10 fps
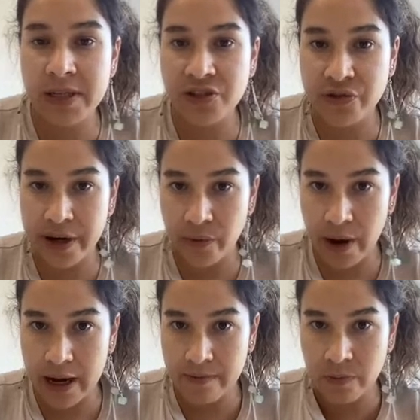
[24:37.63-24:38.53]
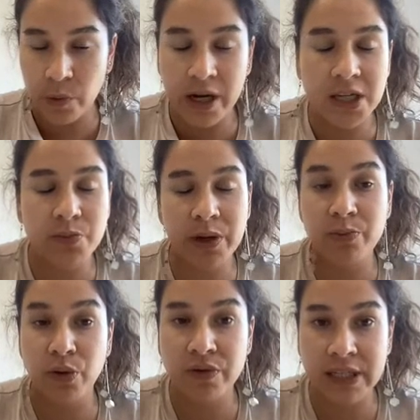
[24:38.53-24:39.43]
straight away. We can
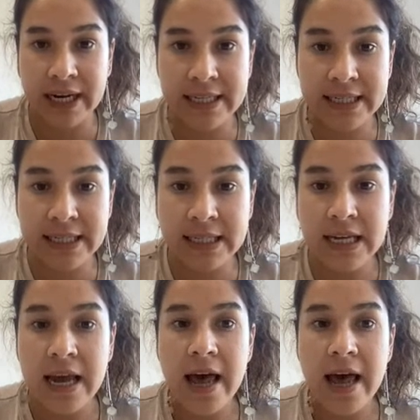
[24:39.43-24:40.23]
speak both sizes.